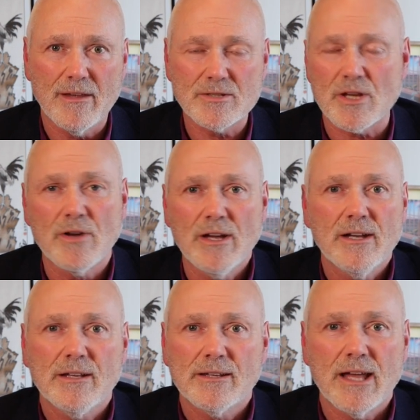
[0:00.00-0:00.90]
So
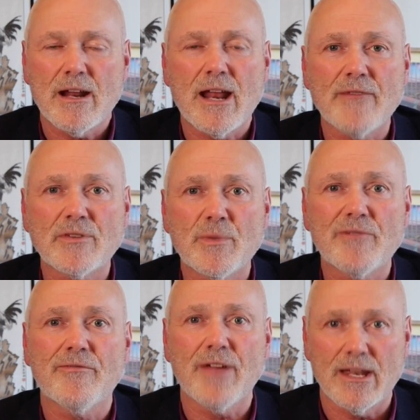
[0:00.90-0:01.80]
they don't have to be
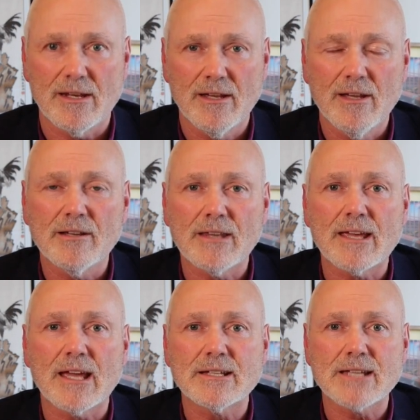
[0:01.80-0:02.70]
fed, they
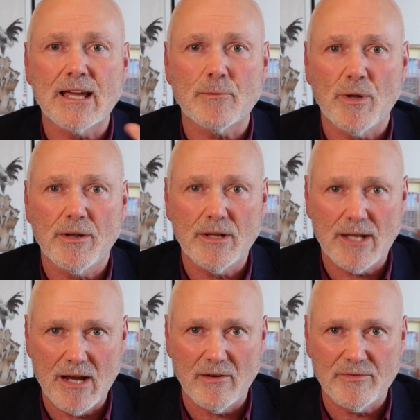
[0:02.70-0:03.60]
can take
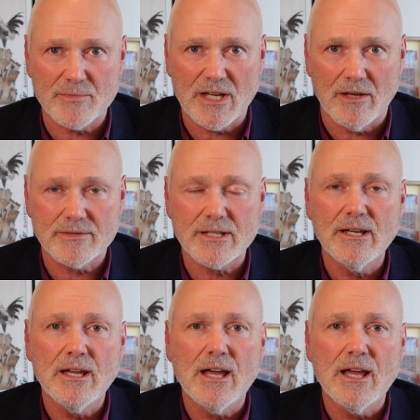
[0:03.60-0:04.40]
care of themselves.